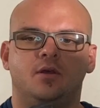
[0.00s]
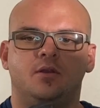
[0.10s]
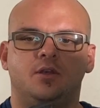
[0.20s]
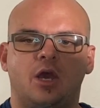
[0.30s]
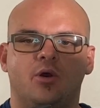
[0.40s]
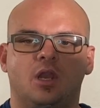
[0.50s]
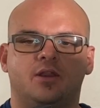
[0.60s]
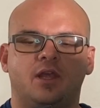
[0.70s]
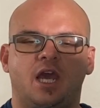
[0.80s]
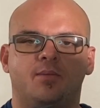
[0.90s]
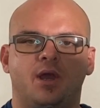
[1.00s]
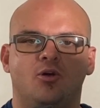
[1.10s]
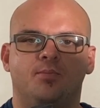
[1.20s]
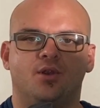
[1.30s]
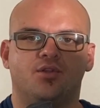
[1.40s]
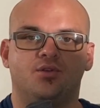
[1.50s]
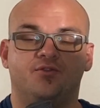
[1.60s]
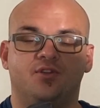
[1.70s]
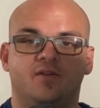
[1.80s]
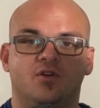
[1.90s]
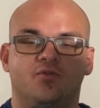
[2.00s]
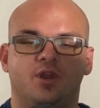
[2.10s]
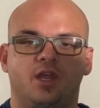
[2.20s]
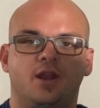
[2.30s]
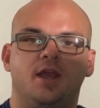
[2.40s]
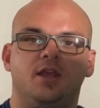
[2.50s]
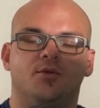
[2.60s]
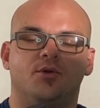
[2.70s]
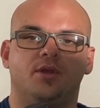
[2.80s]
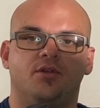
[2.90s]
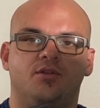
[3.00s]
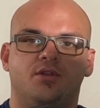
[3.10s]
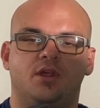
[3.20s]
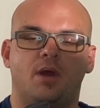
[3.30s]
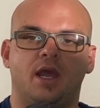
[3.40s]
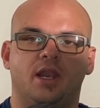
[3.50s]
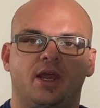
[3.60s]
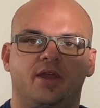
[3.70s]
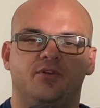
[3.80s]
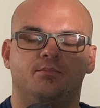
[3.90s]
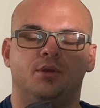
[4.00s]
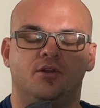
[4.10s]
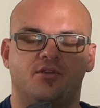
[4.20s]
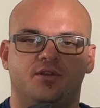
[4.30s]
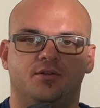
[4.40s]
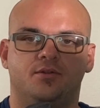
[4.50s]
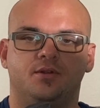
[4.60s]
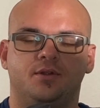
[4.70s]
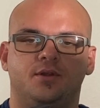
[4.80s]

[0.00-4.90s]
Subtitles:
Now I'd like to add my own personal flavor of what NI Hero is in my life and personal.